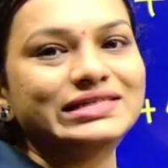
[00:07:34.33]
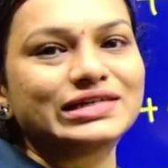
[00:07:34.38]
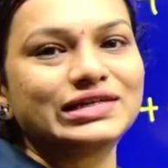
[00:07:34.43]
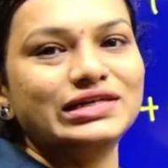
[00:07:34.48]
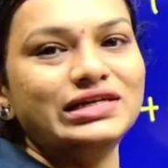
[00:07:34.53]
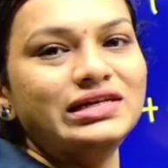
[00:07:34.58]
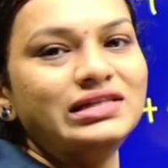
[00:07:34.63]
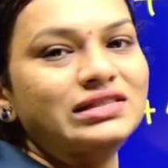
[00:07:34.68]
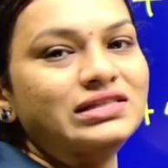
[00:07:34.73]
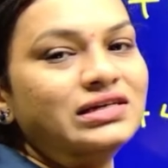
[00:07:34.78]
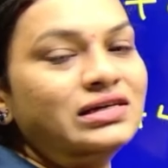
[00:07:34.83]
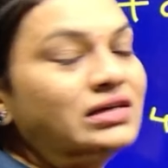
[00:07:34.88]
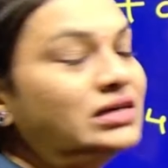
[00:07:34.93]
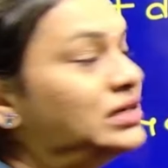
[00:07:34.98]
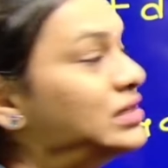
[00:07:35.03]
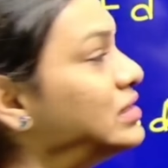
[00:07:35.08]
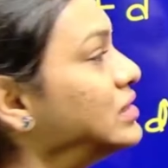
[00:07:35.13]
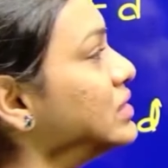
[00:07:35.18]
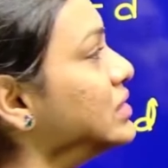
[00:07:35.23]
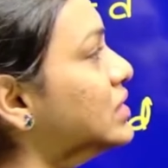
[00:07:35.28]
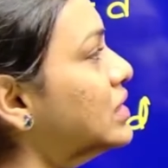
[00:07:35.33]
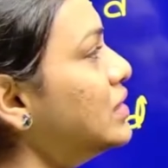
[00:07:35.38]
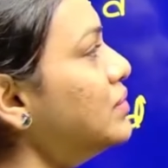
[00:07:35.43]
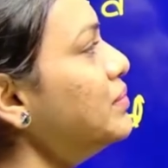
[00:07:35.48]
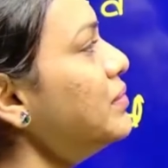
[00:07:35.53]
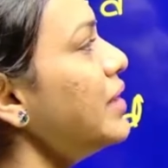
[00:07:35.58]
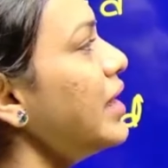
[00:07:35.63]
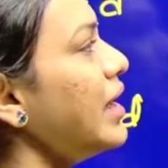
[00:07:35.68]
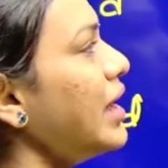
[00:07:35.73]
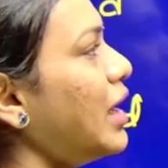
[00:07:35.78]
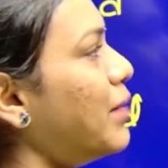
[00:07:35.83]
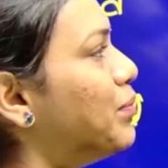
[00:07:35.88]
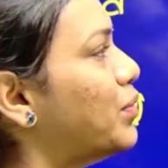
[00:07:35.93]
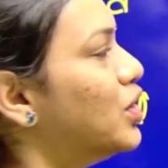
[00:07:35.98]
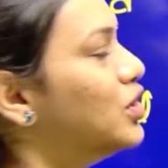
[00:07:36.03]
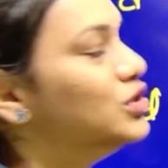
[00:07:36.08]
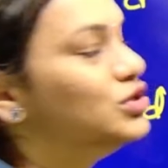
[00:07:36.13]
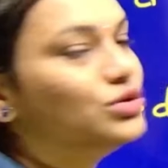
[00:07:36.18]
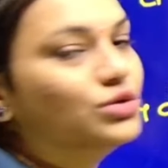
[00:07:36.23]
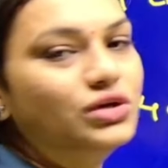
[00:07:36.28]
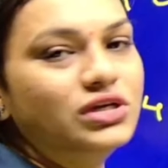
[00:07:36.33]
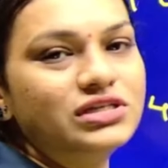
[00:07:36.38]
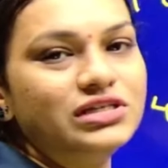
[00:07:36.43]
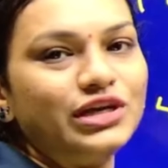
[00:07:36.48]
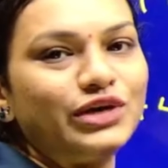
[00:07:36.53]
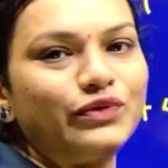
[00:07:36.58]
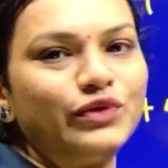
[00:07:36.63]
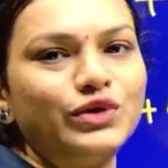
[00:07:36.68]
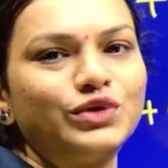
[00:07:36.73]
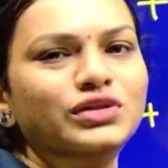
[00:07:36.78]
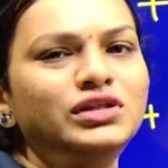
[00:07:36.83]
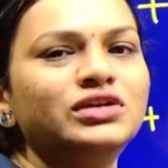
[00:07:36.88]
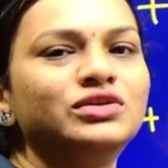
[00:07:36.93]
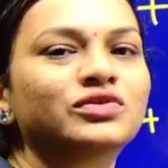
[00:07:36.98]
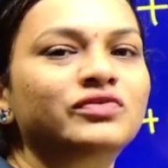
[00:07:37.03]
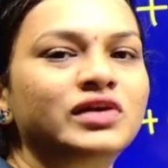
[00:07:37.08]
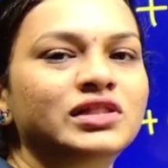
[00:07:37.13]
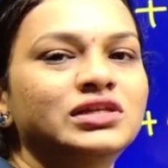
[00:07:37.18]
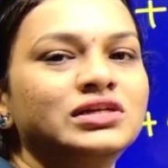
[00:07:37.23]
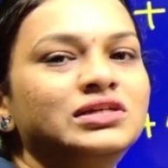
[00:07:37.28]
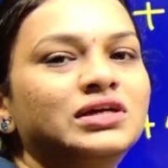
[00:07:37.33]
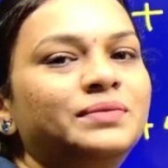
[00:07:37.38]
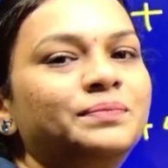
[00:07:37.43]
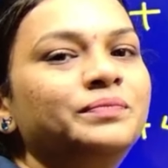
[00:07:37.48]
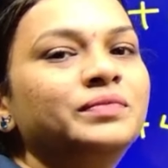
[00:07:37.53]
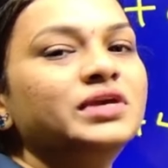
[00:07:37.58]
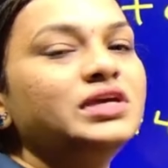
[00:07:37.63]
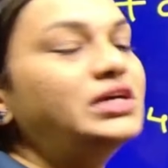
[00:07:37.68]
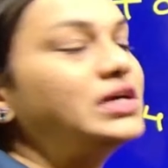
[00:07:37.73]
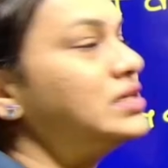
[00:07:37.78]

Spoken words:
and 13th term upon 2 is equal to the 12th term?